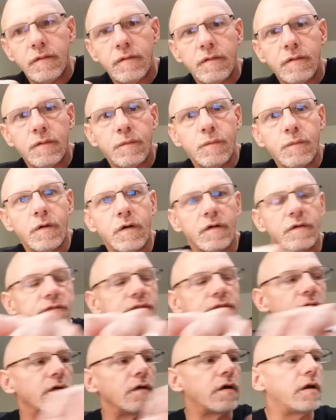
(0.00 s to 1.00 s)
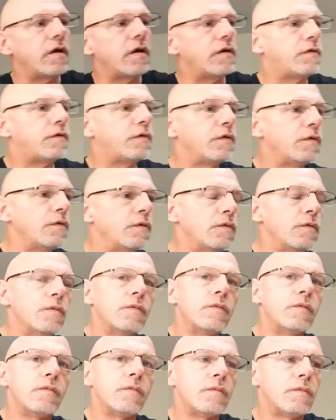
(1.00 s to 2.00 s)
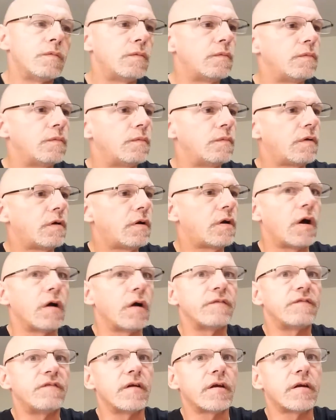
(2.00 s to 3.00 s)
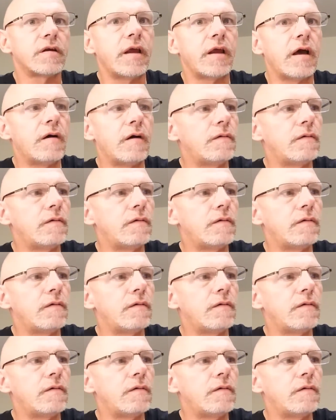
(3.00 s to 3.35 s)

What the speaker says: are fully into conflict now.